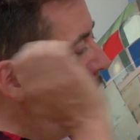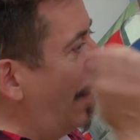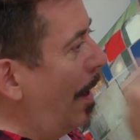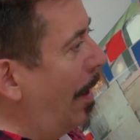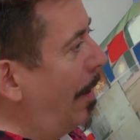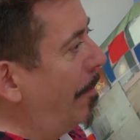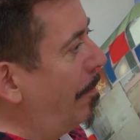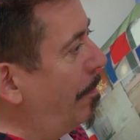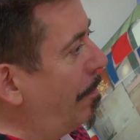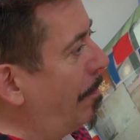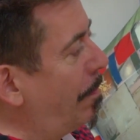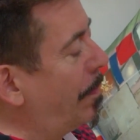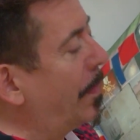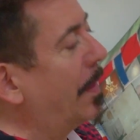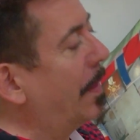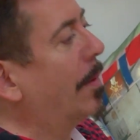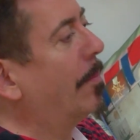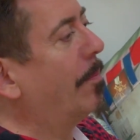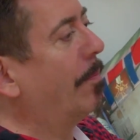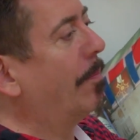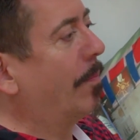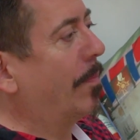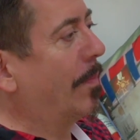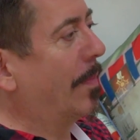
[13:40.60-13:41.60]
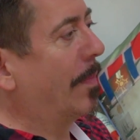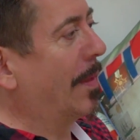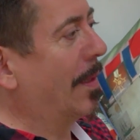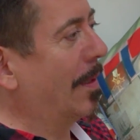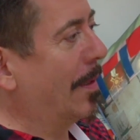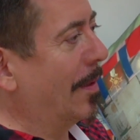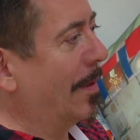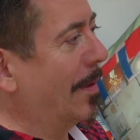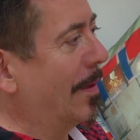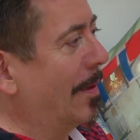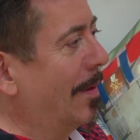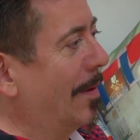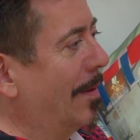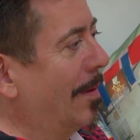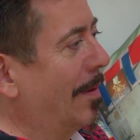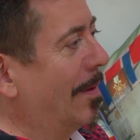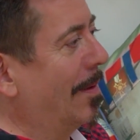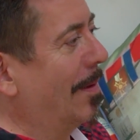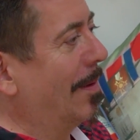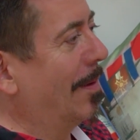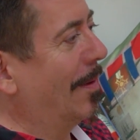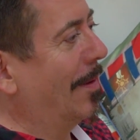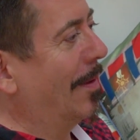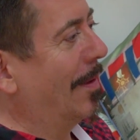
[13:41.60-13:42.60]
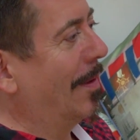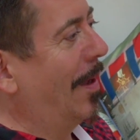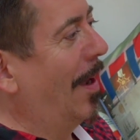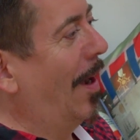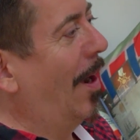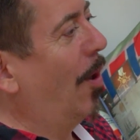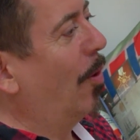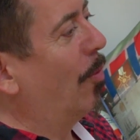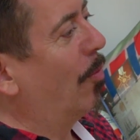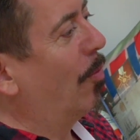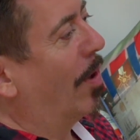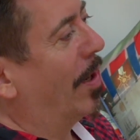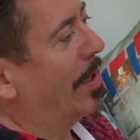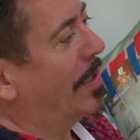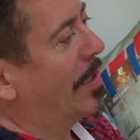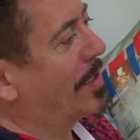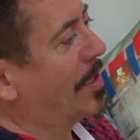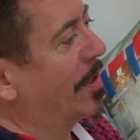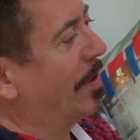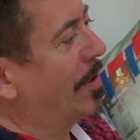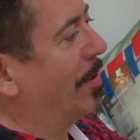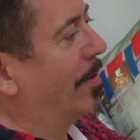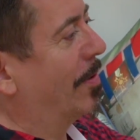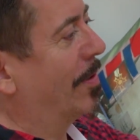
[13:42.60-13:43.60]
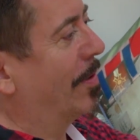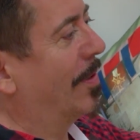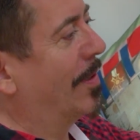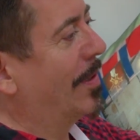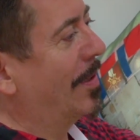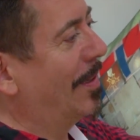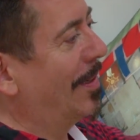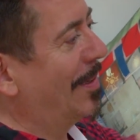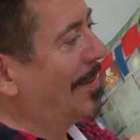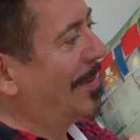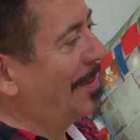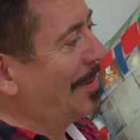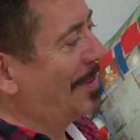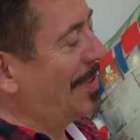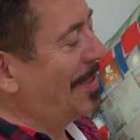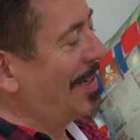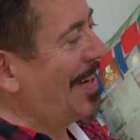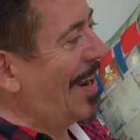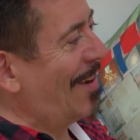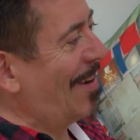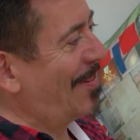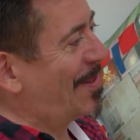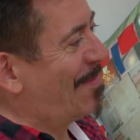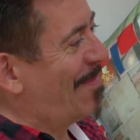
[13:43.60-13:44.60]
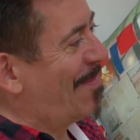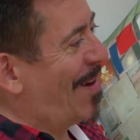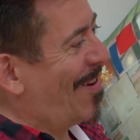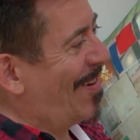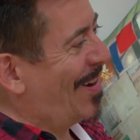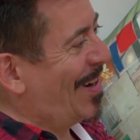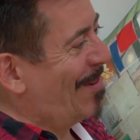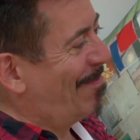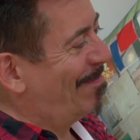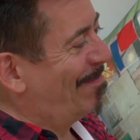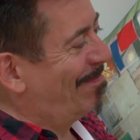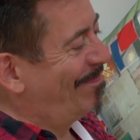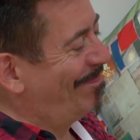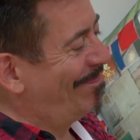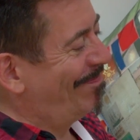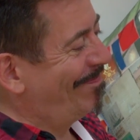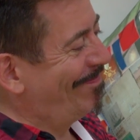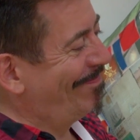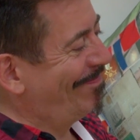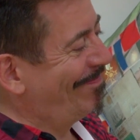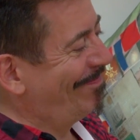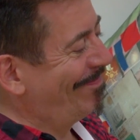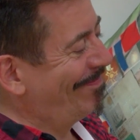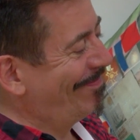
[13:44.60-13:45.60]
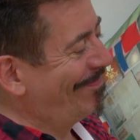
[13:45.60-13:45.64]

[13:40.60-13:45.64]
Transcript: six months after Finland was part of the European Union. Oh right, so, so didn't have to. Then we got divorced. Yeah.